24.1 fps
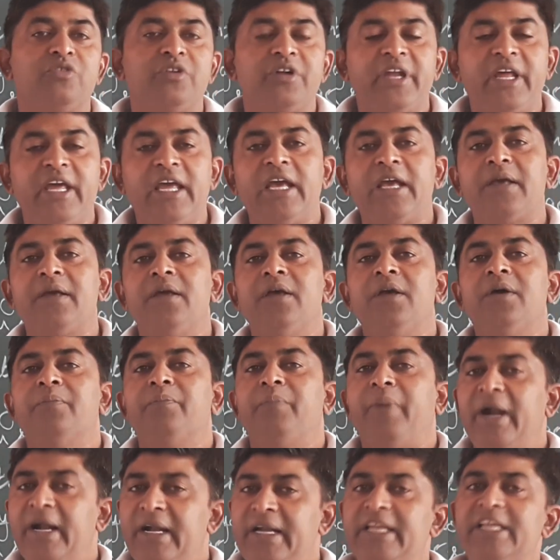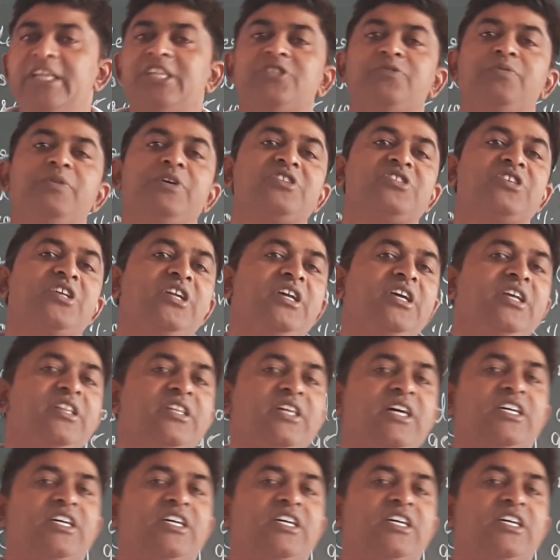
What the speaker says: take participation in the